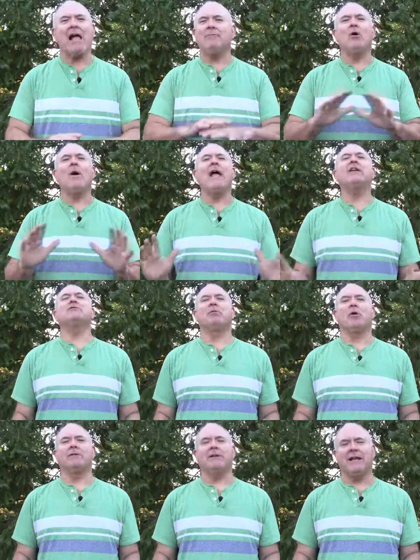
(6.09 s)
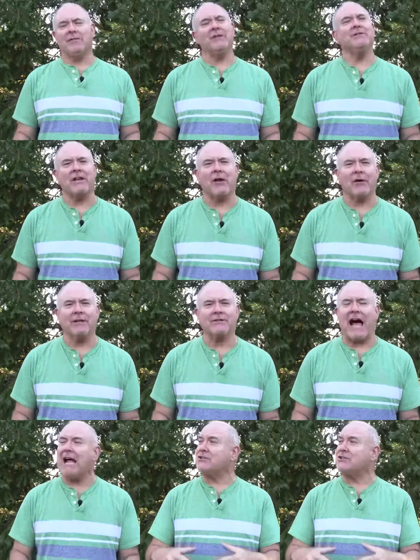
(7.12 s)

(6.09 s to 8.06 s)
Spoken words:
I'm no expert in these areas.